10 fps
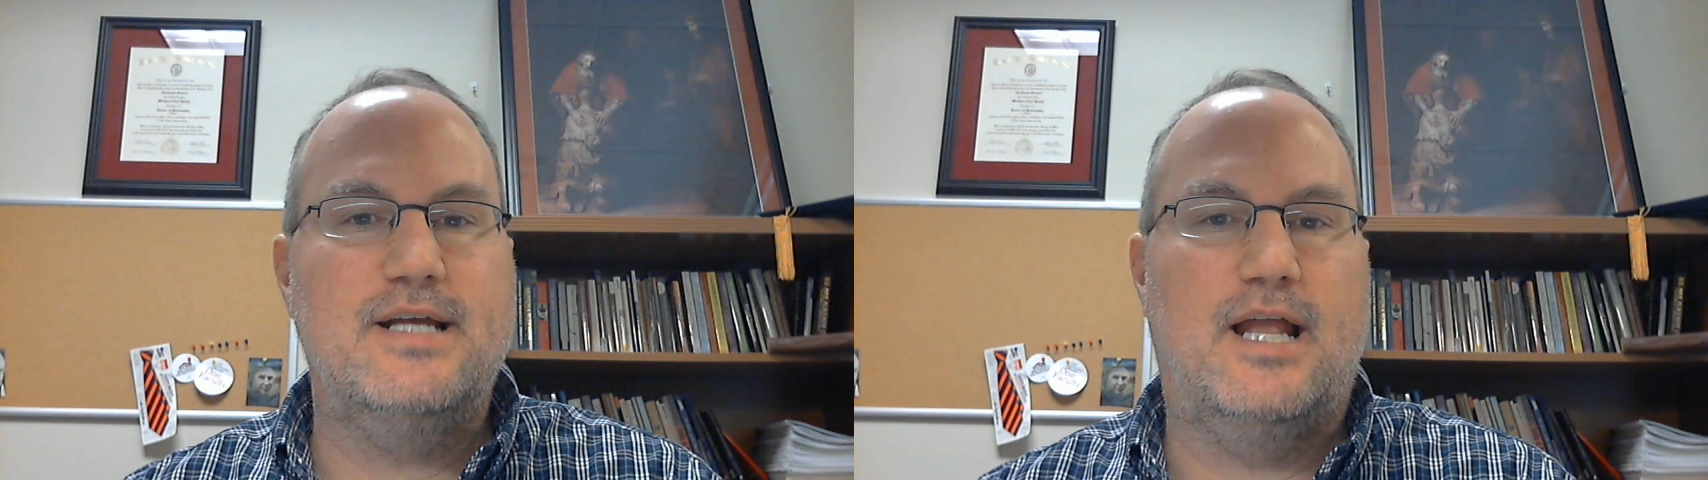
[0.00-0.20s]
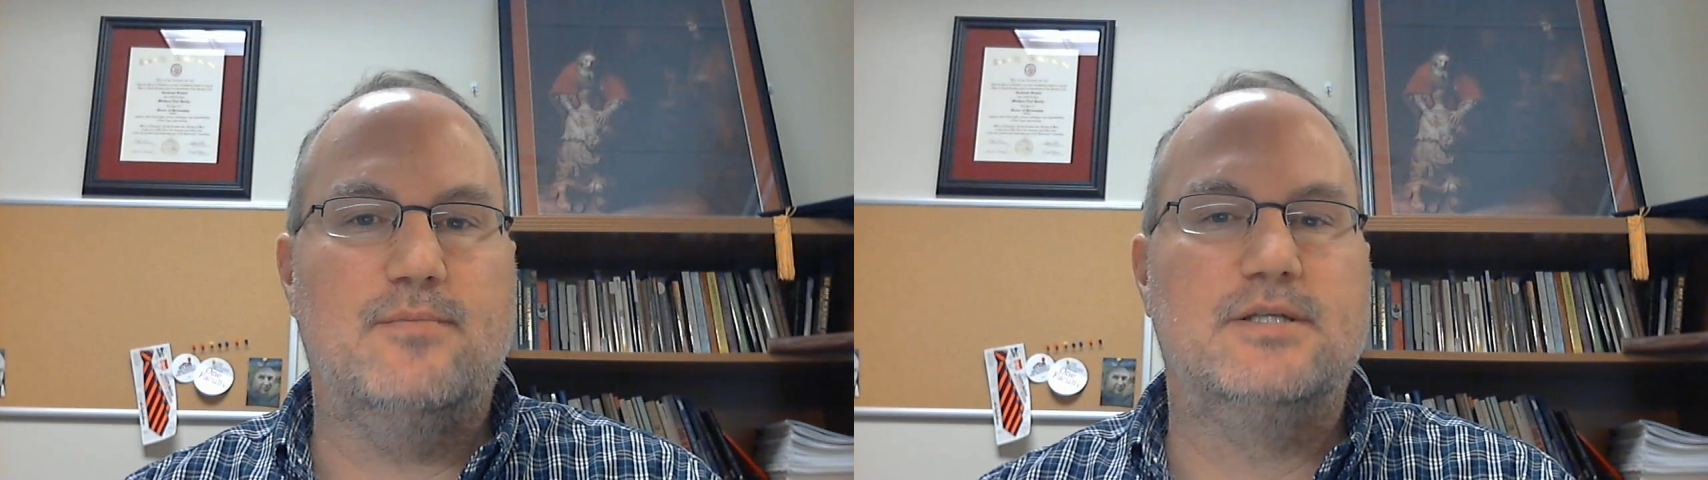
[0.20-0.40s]

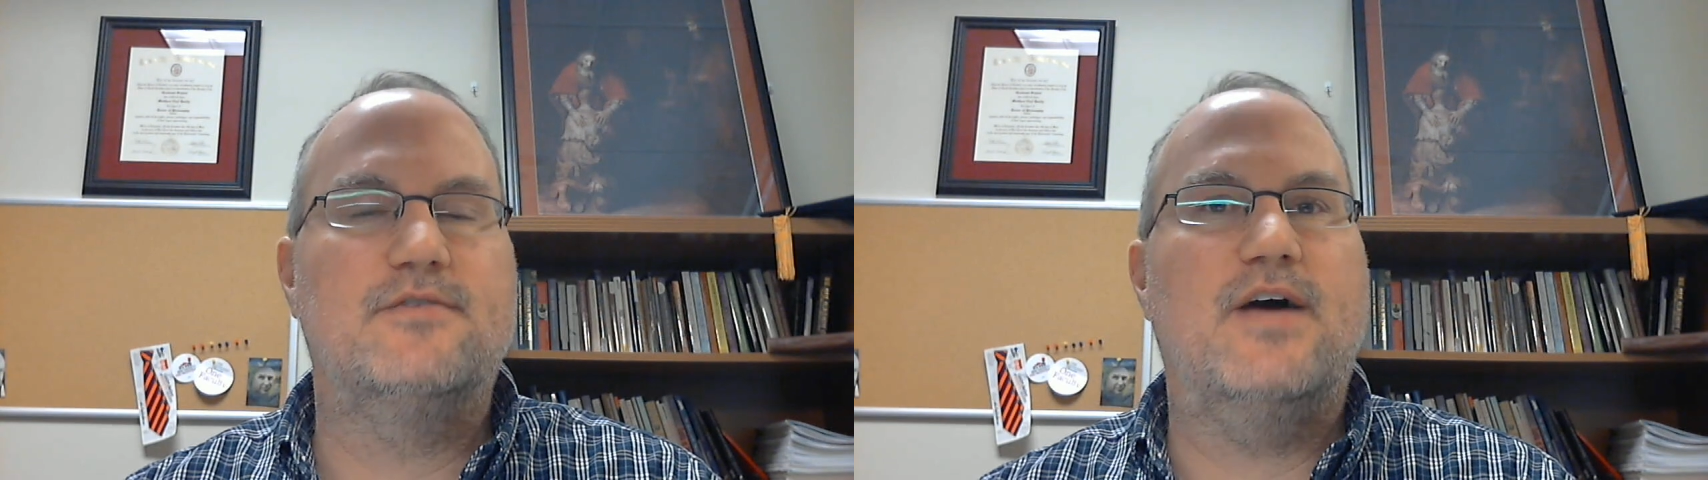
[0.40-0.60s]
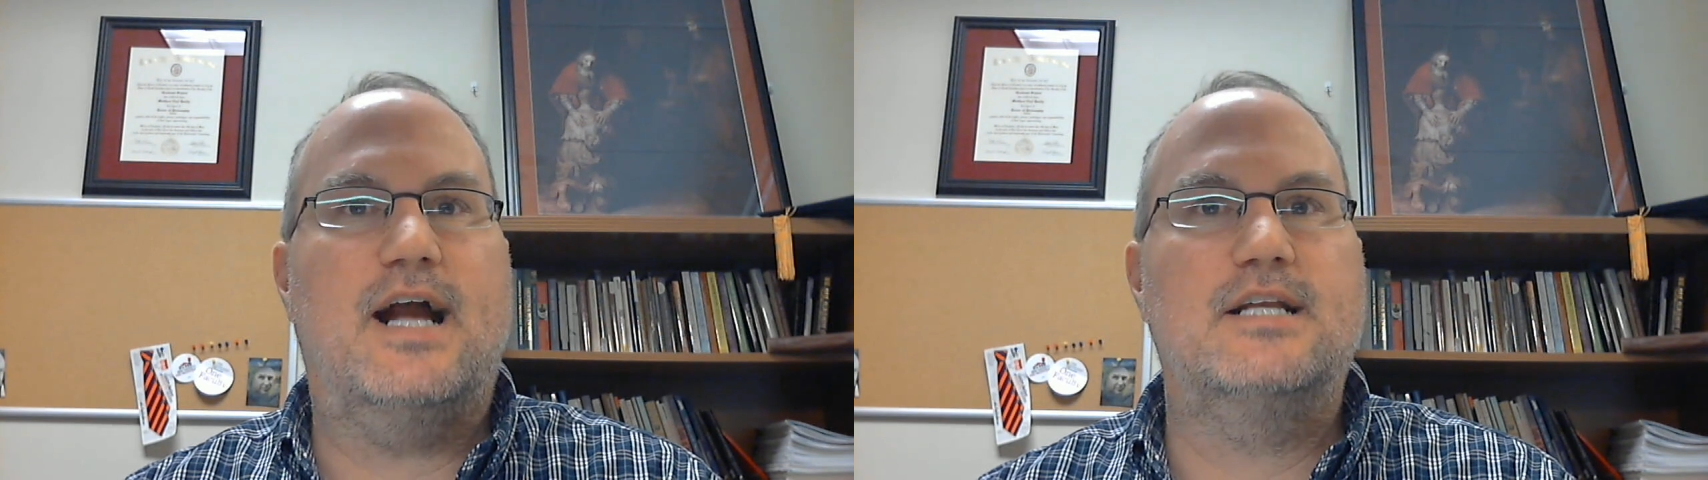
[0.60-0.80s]
element
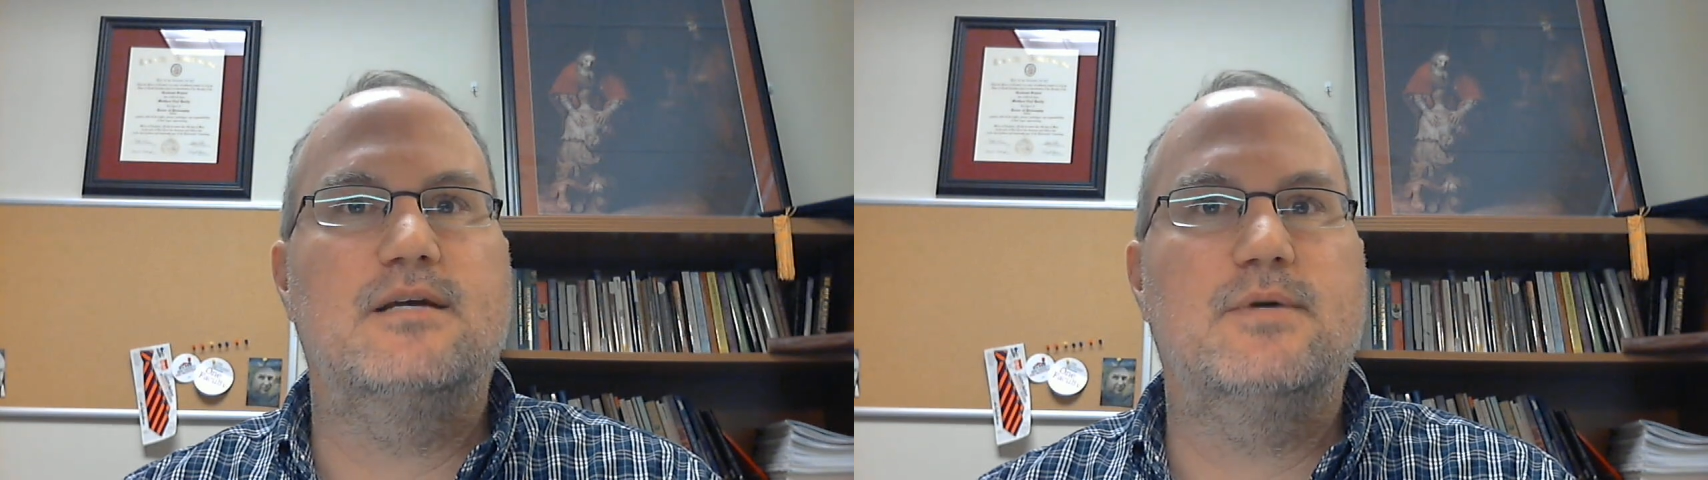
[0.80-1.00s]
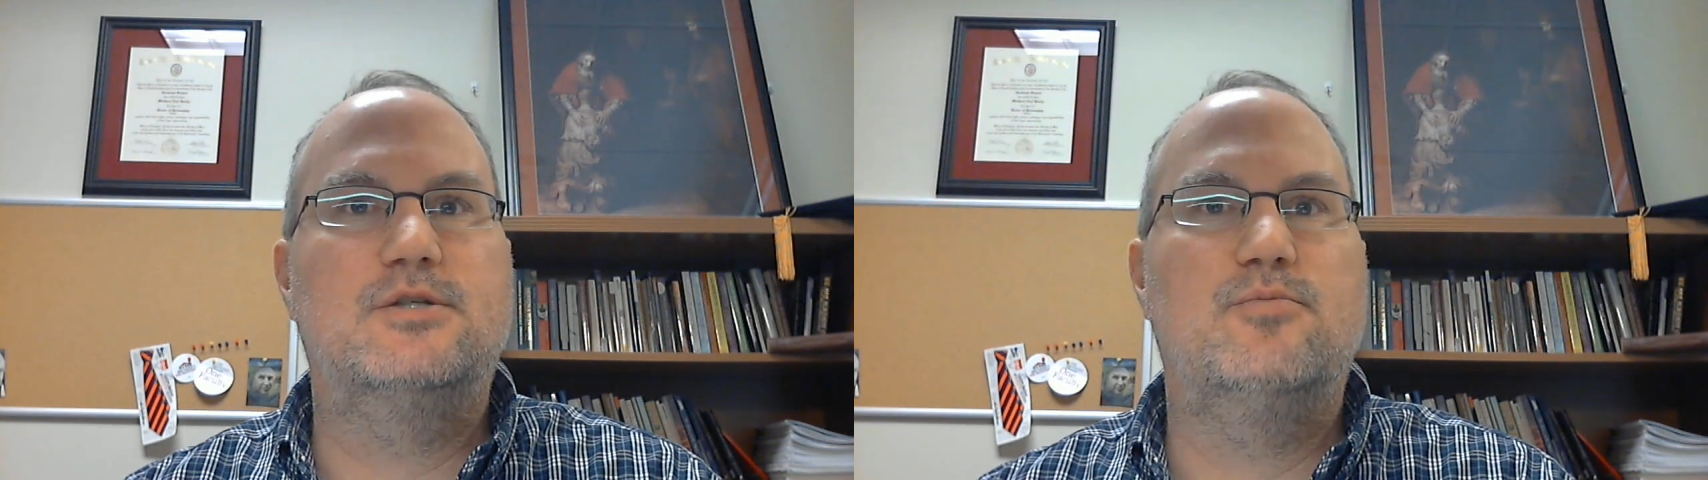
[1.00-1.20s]
of
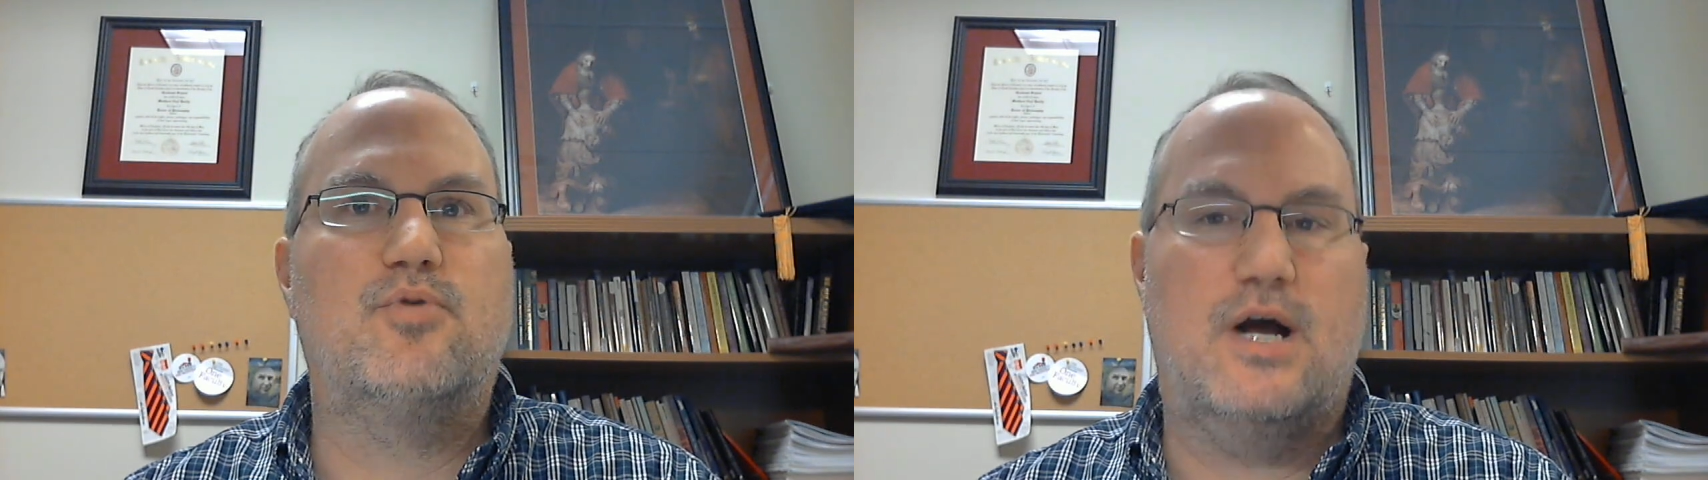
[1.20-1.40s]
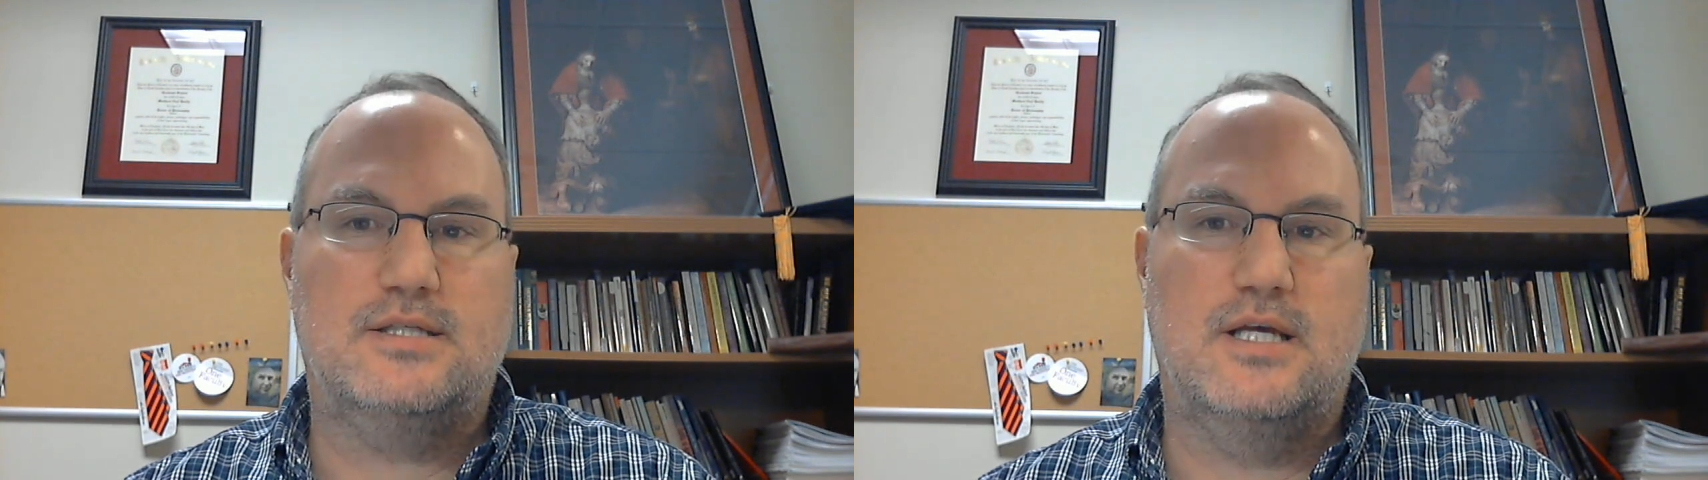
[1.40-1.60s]
academic due
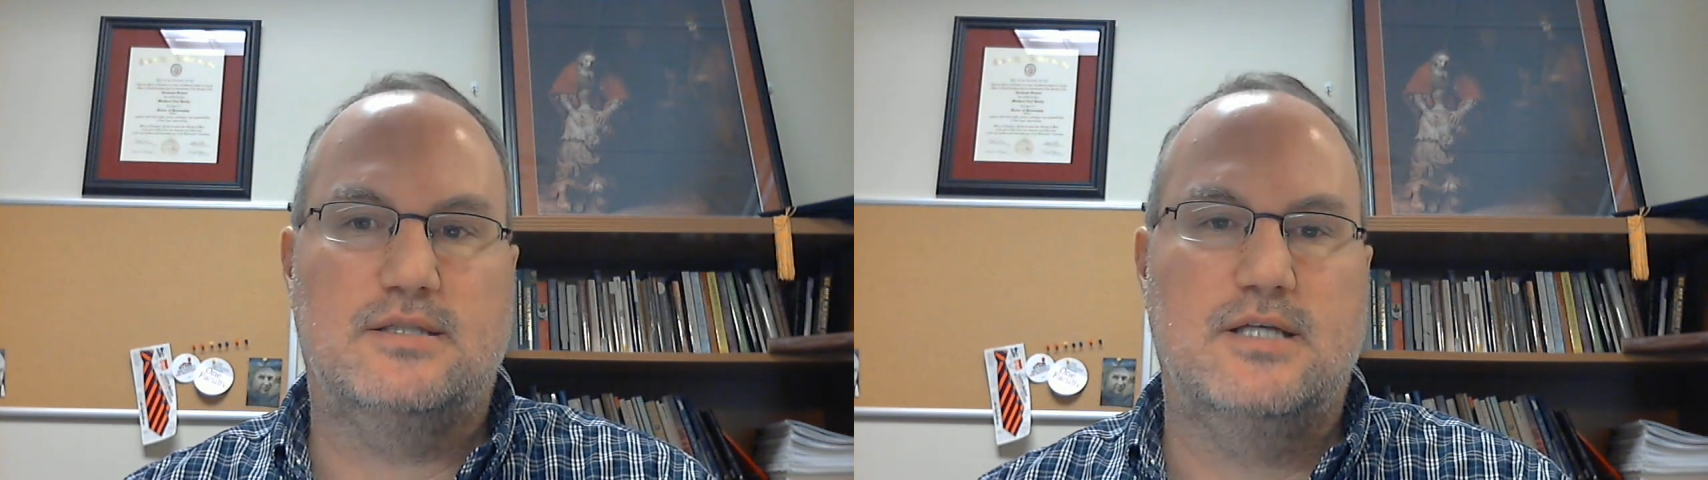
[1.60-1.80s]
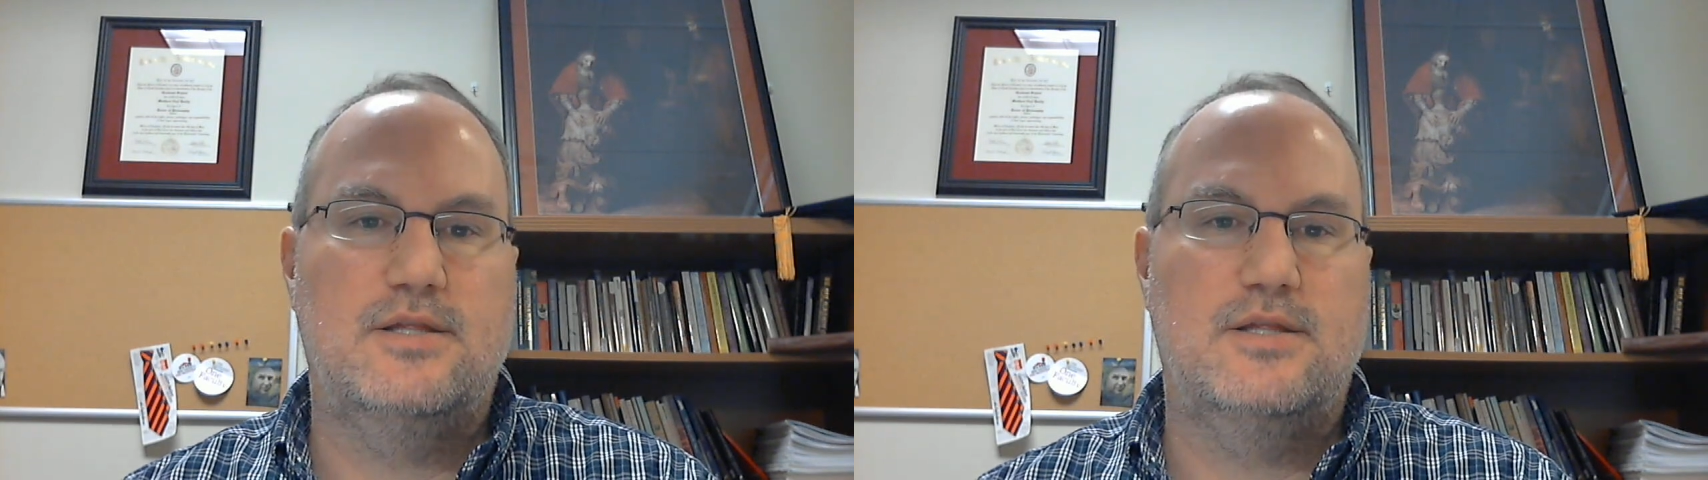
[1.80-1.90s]
process,